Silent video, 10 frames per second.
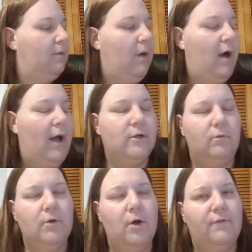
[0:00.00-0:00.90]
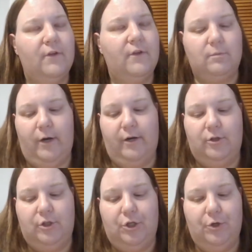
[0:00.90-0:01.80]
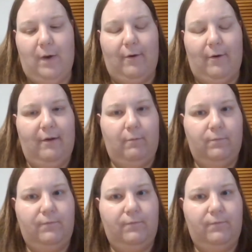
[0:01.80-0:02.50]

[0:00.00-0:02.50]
I don't know if the Explorer 2, how it